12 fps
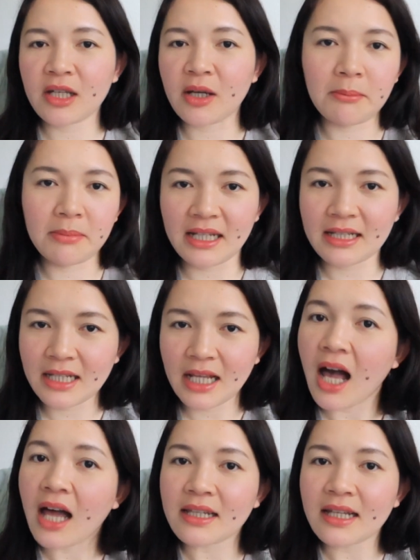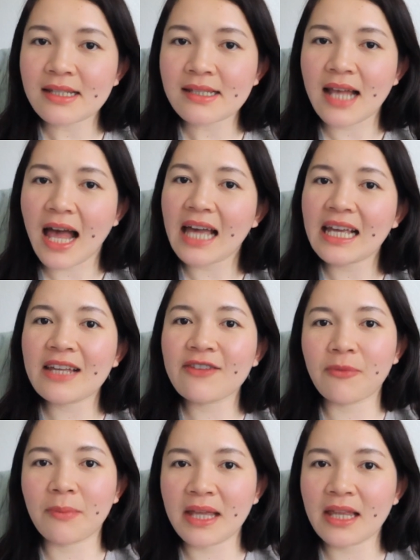completely honest, I
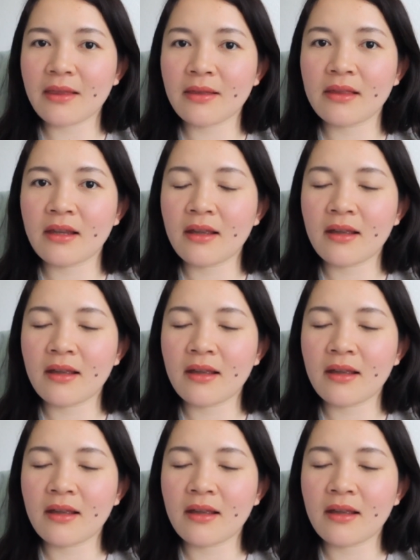have been